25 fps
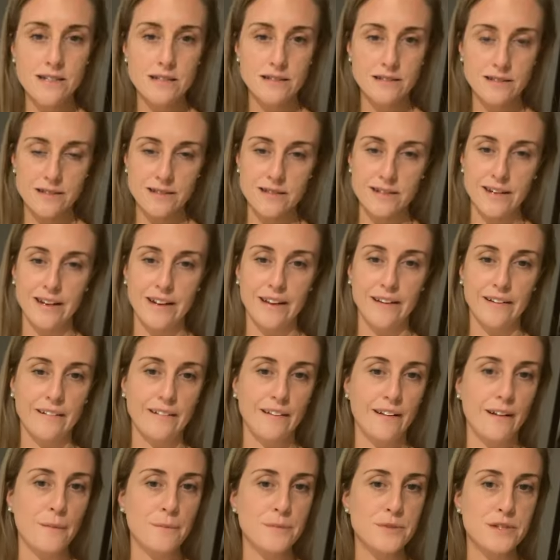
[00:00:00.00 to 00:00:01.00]
staying
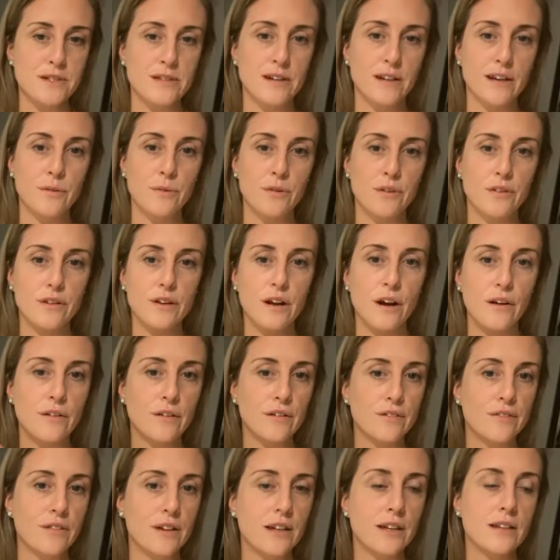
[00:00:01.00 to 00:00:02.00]
up to date with current
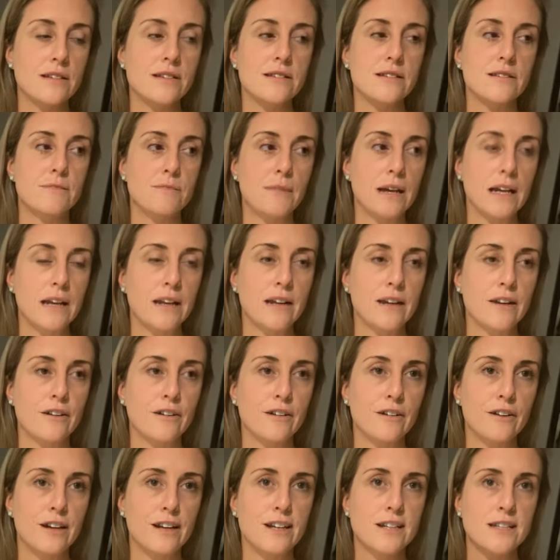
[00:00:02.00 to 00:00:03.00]
affairs and media,
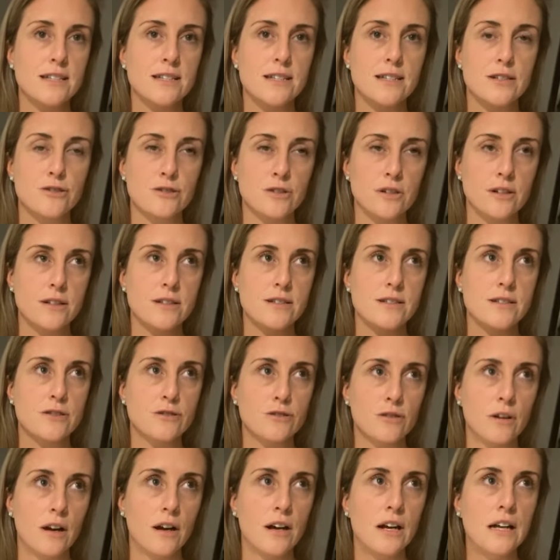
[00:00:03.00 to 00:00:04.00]
etc.,
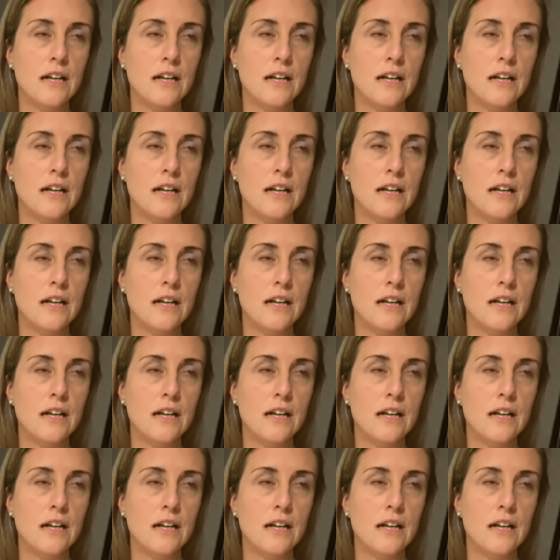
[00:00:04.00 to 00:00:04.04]
etc.,